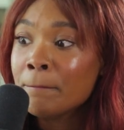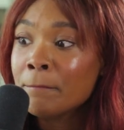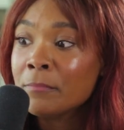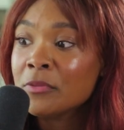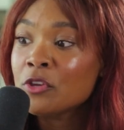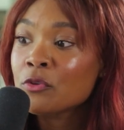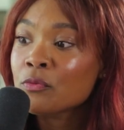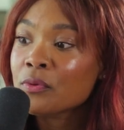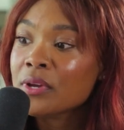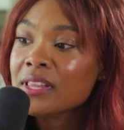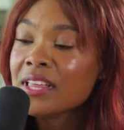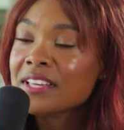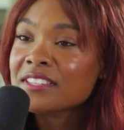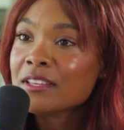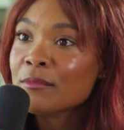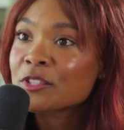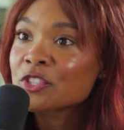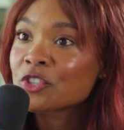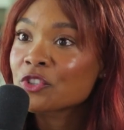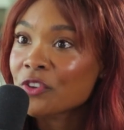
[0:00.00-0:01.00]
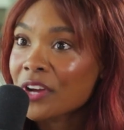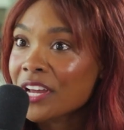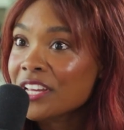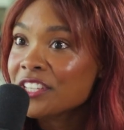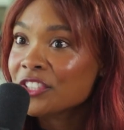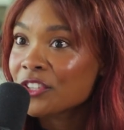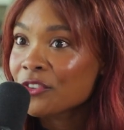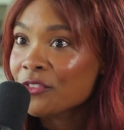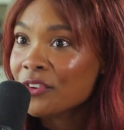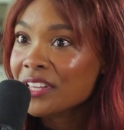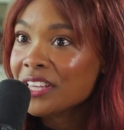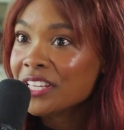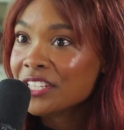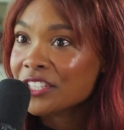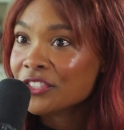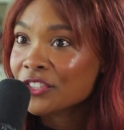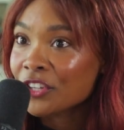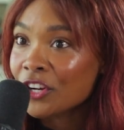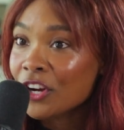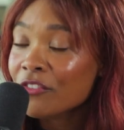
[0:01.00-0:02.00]
you realize how much grace you really
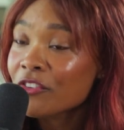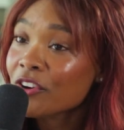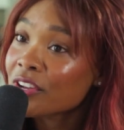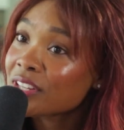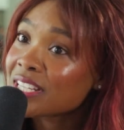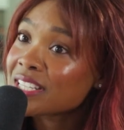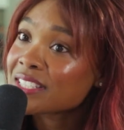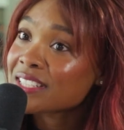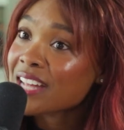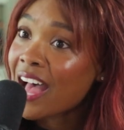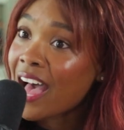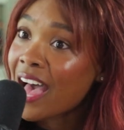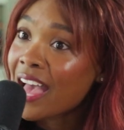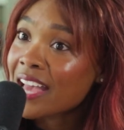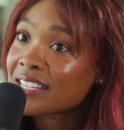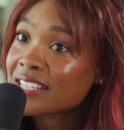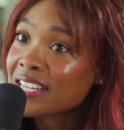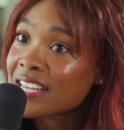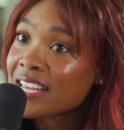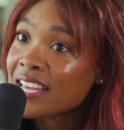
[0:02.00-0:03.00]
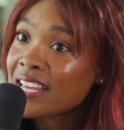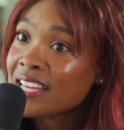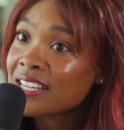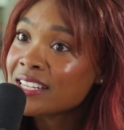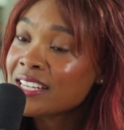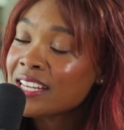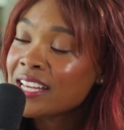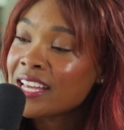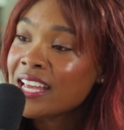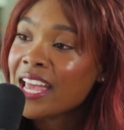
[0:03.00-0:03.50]
deserve, or at least I did.